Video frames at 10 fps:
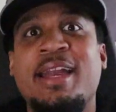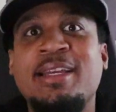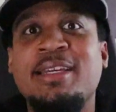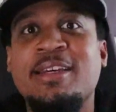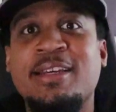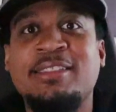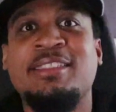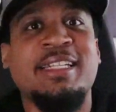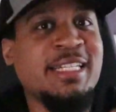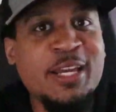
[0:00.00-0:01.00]
any
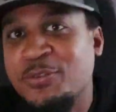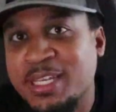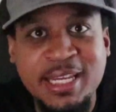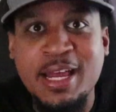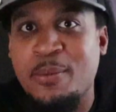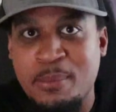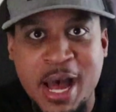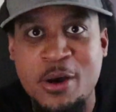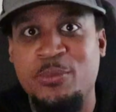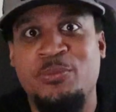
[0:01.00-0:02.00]
significant
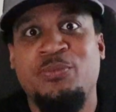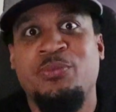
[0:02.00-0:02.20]
amount.